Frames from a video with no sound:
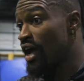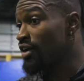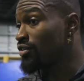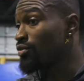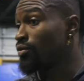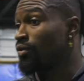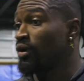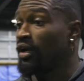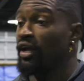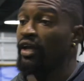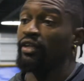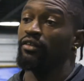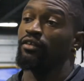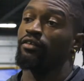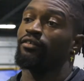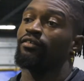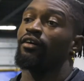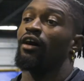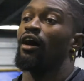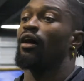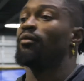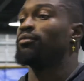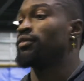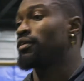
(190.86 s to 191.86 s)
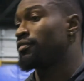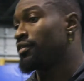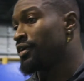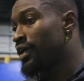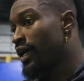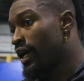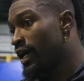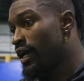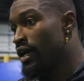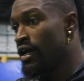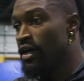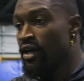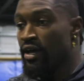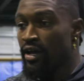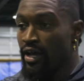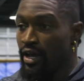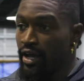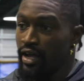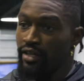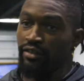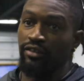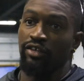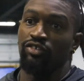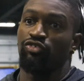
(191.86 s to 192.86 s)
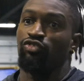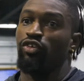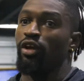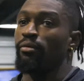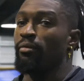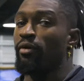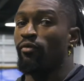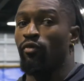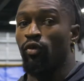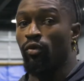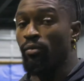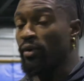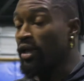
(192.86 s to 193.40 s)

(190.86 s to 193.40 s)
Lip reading: who are in the tubs every day, in the treatment room.